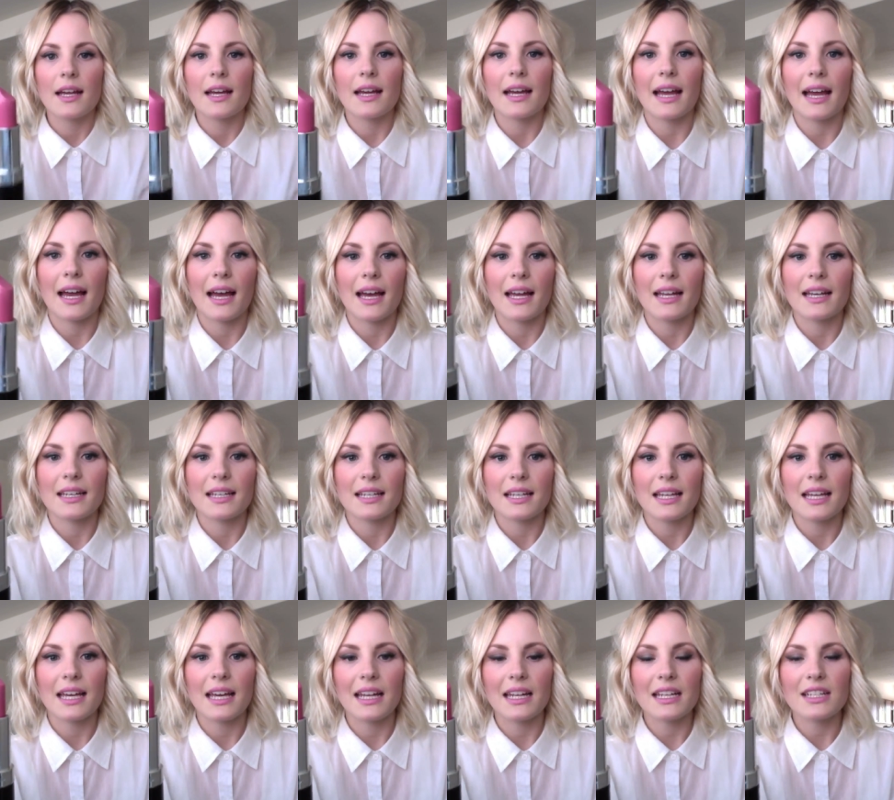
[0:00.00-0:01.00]
And
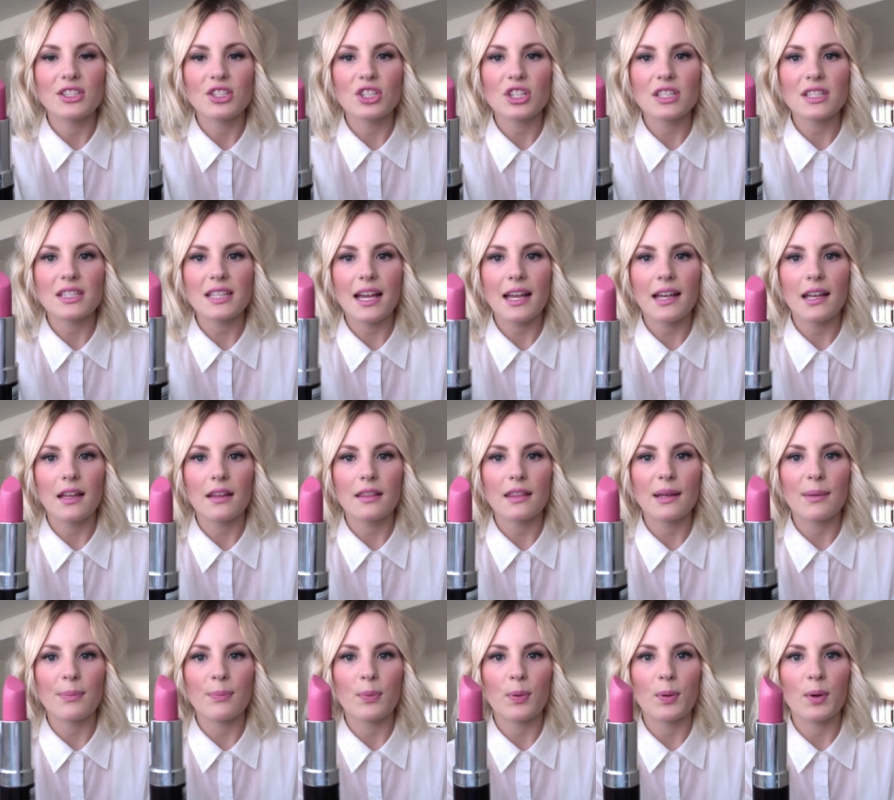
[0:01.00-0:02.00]
it is just like
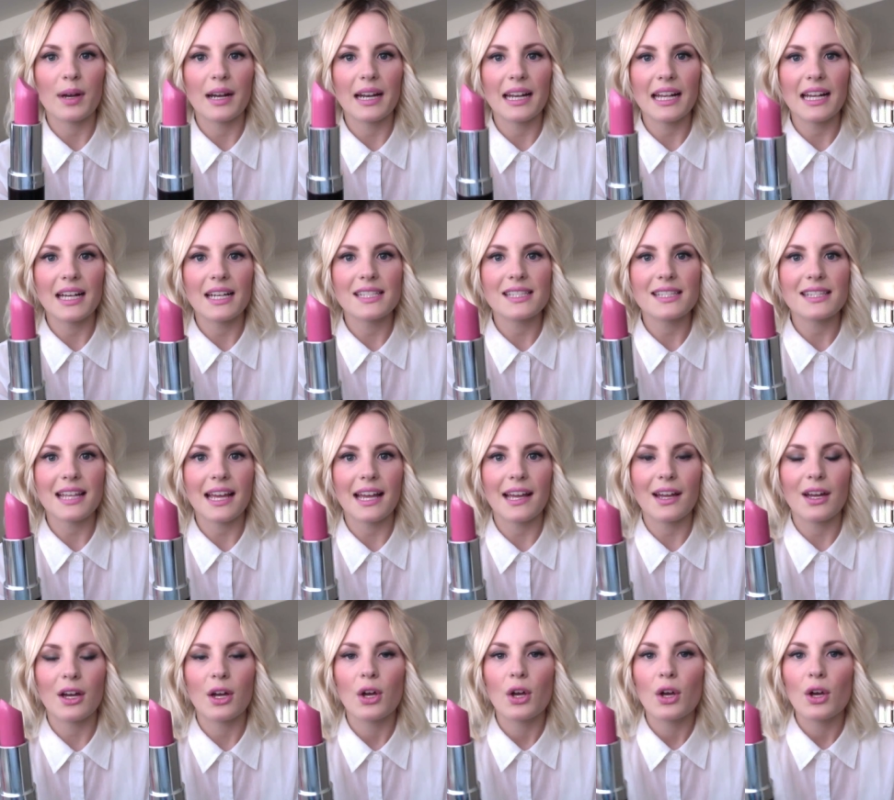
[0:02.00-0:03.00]
the prettiest,
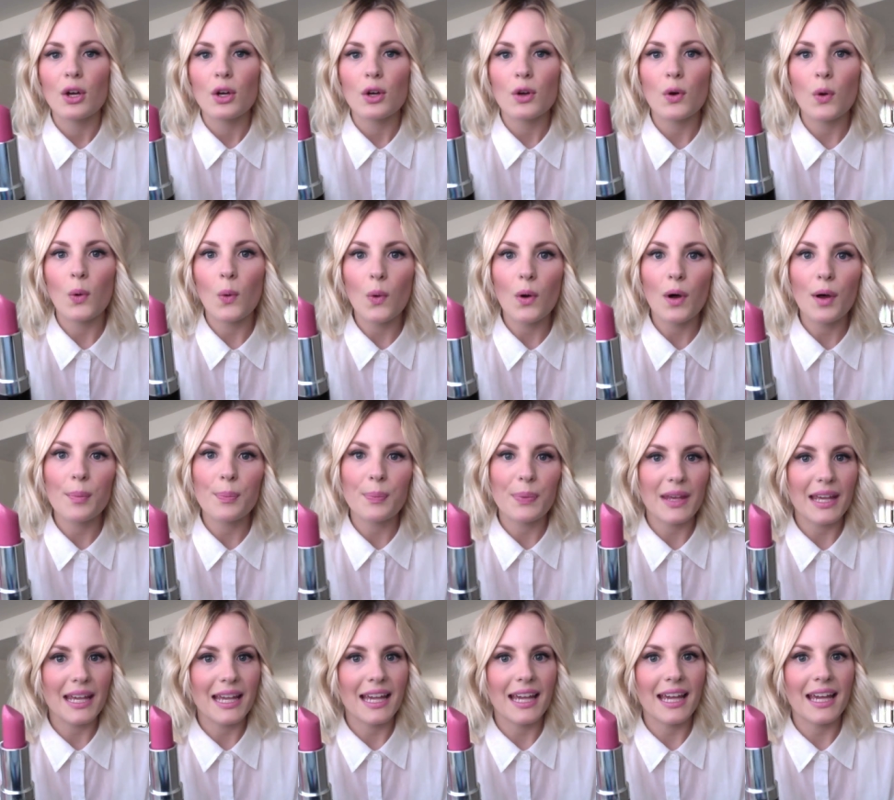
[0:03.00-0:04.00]
like cool
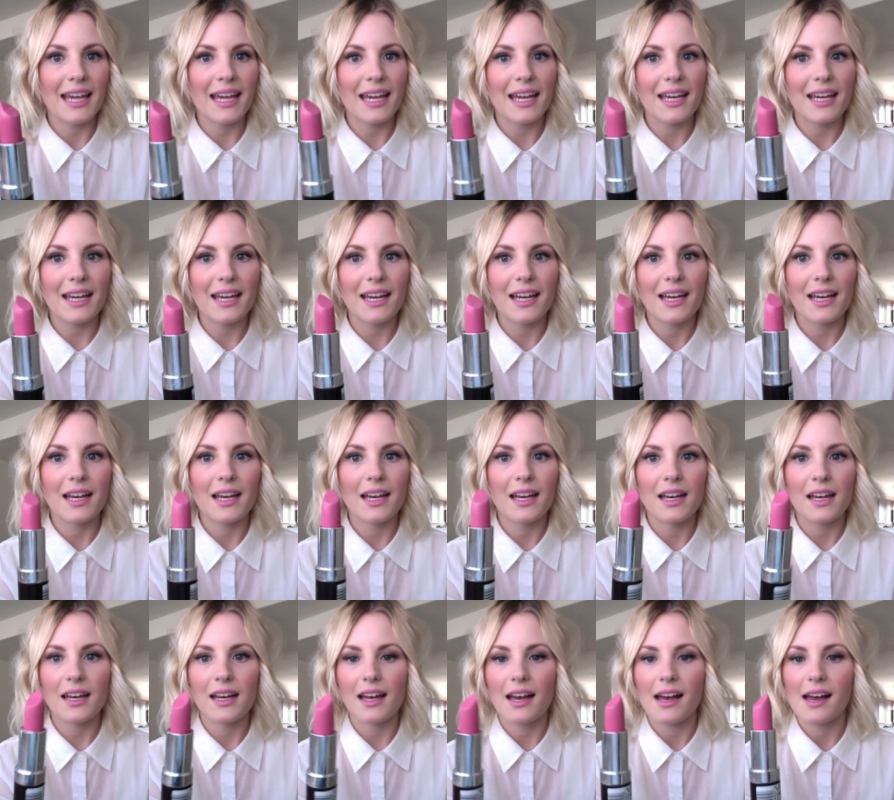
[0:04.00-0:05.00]
pink
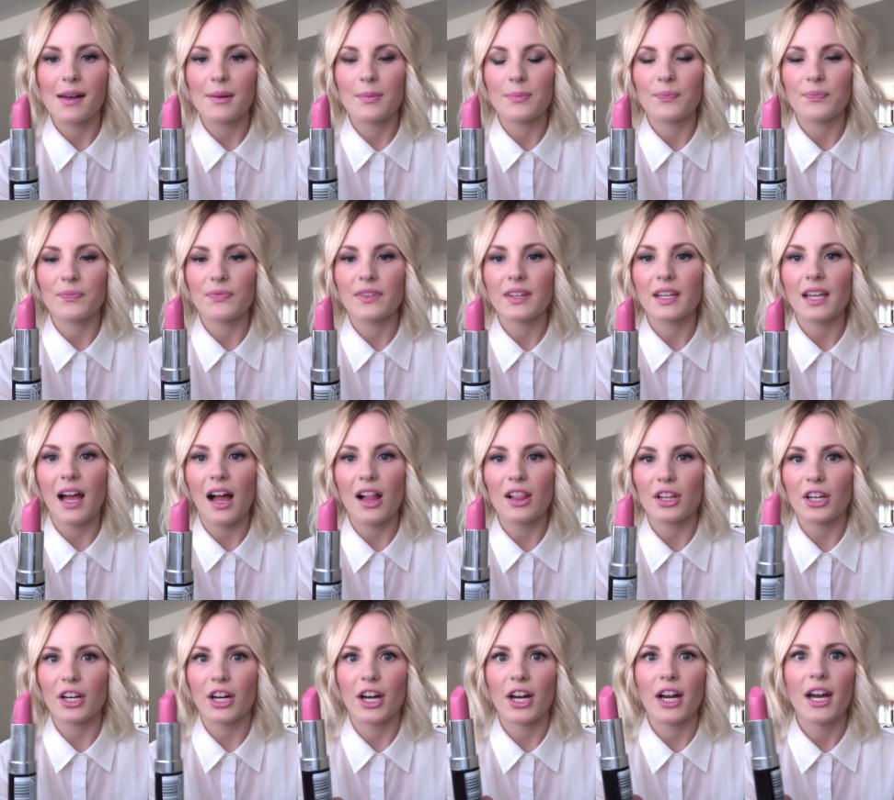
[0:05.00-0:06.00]
um,
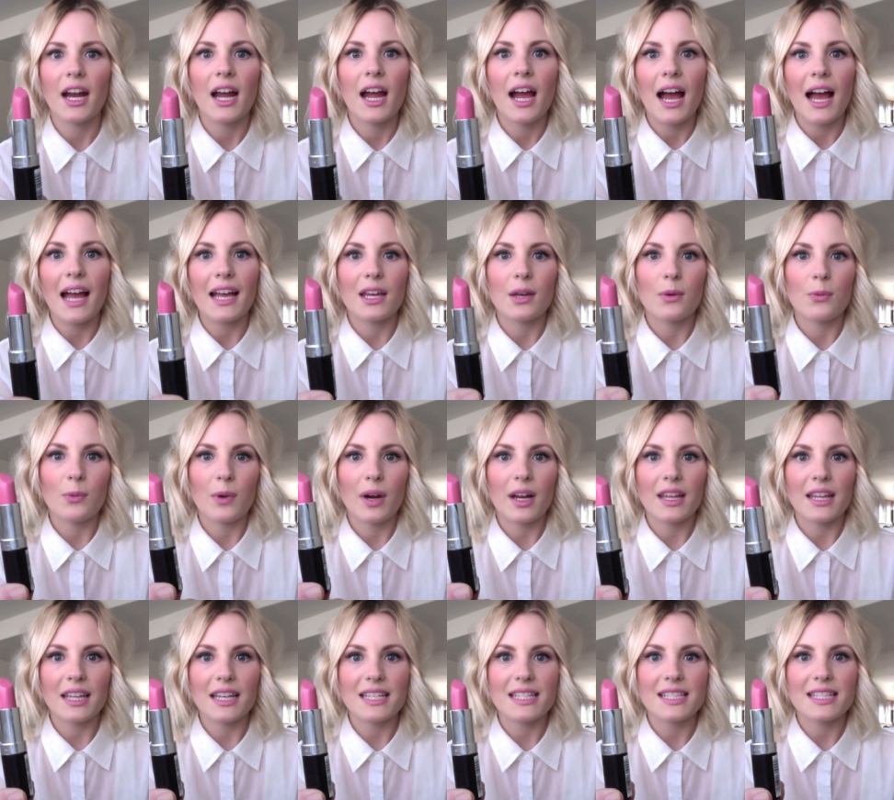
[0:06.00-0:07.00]
color. I can wear
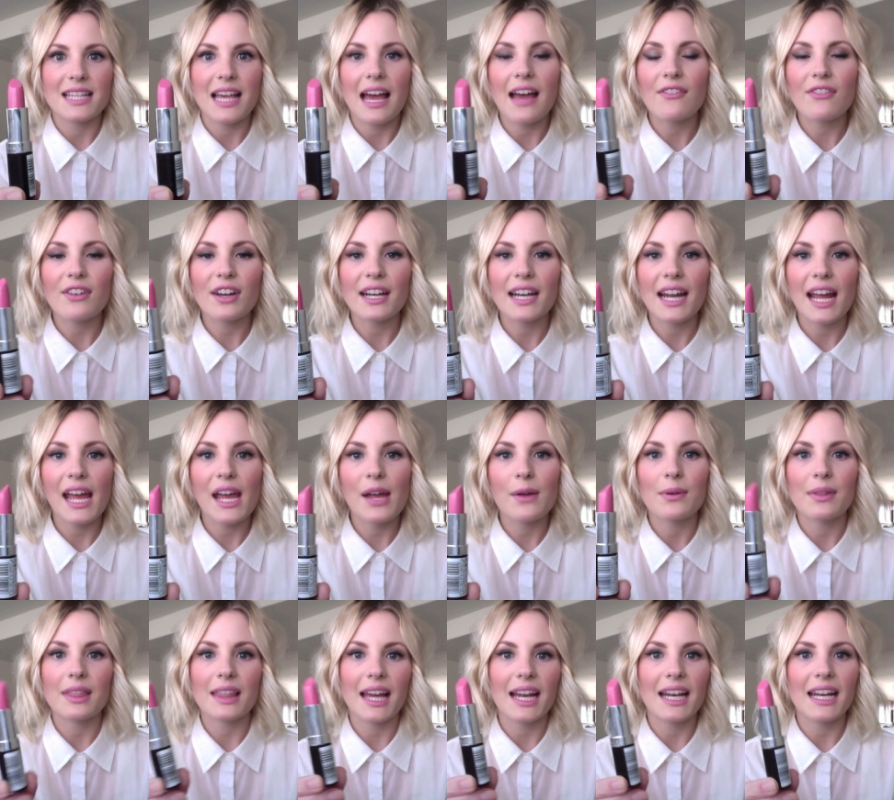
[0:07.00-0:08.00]
this every day
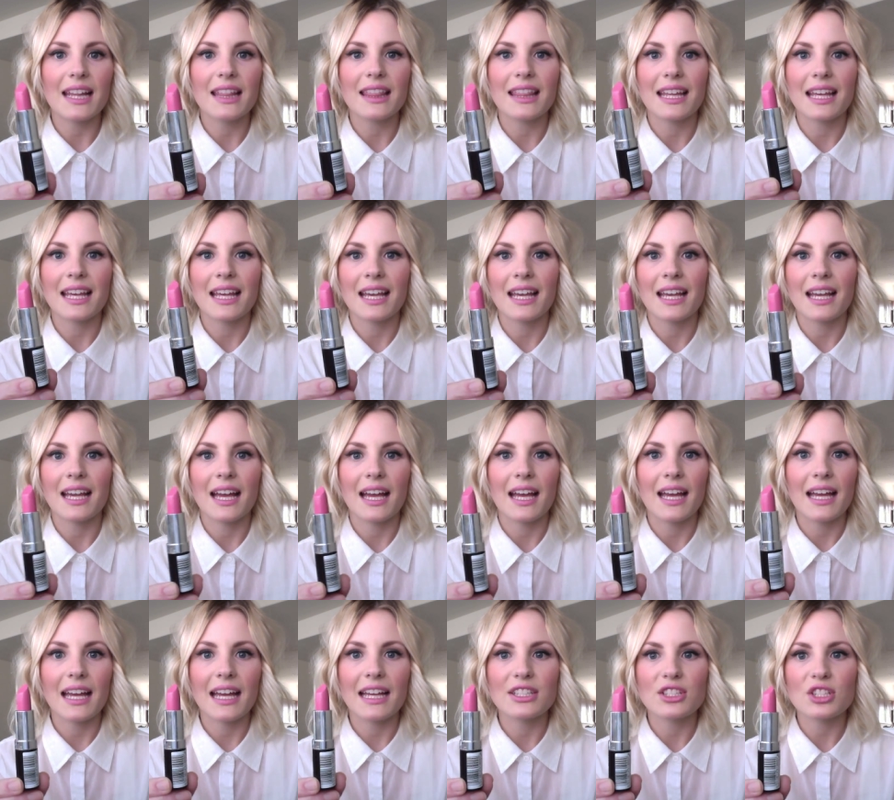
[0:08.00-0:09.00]
with anything.
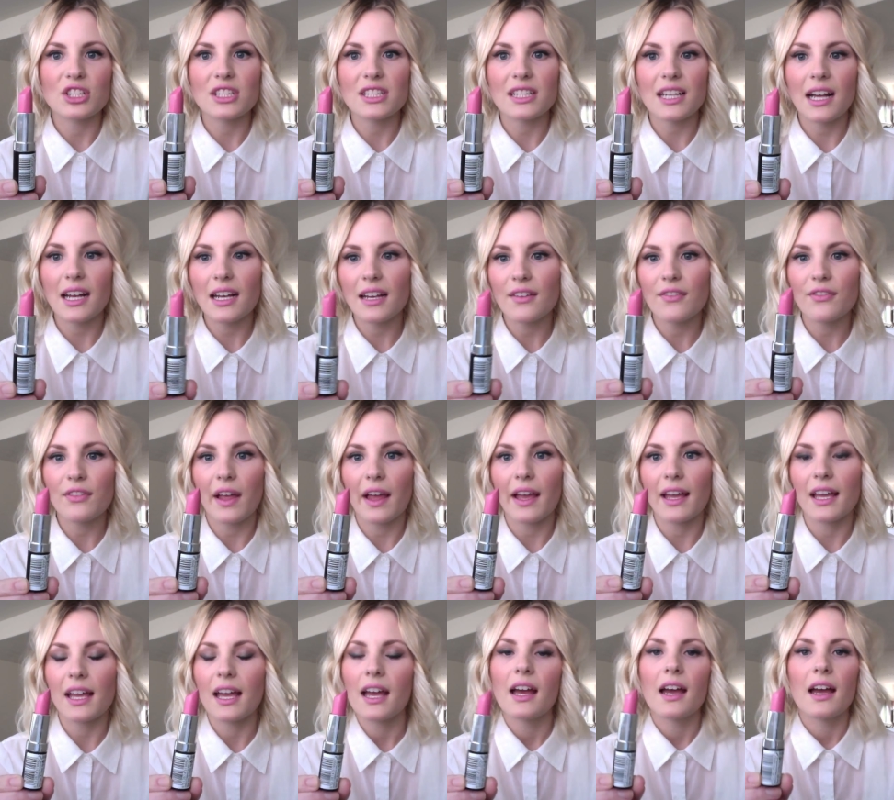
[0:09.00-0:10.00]
It's just kind of like